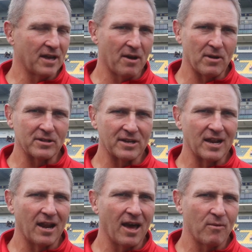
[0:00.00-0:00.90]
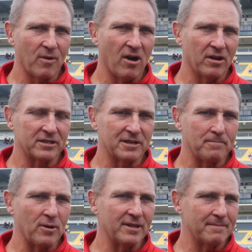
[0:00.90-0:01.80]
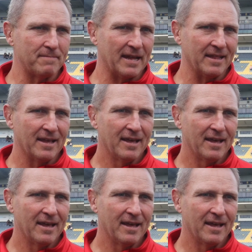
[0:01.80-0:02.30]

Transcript: So I'm not going to lie, we are disappointed, but